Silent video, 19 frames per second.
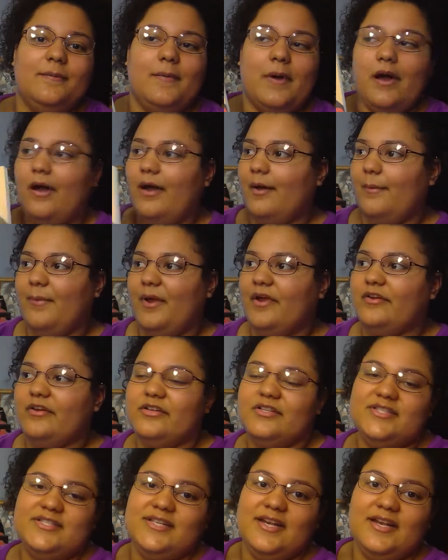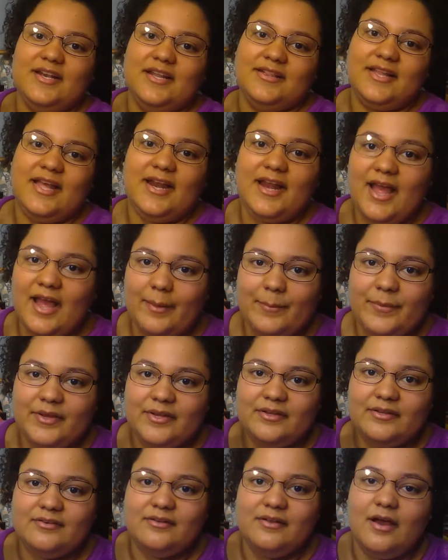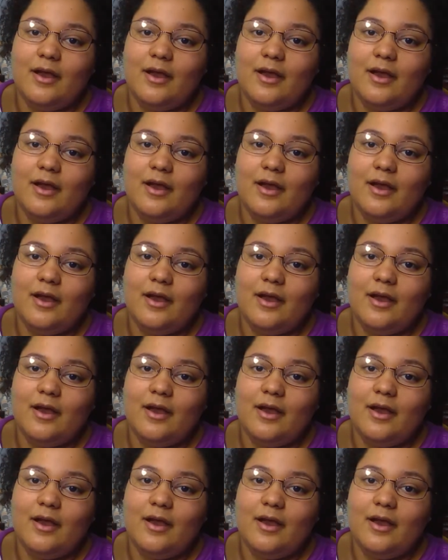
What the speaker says: Eros didn't let that happen.